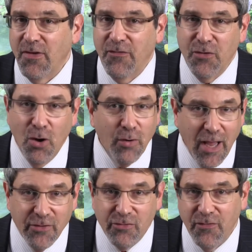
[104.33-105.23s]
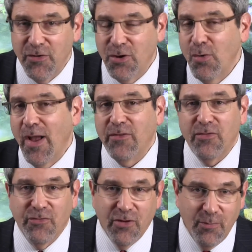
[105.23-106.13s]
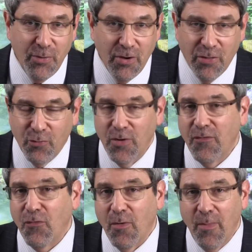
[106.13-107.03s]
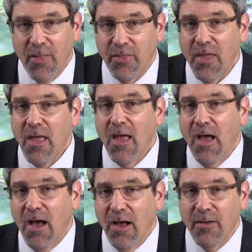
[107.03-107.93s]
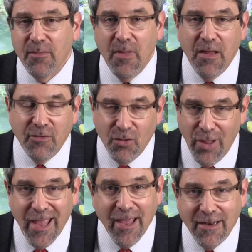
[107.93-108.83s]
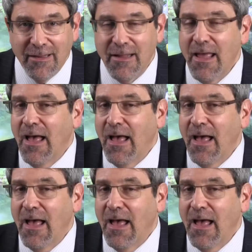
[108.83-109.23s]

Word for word: If, if you don't answer, if you do answer, it's going to put a three or four month uh, delay in it.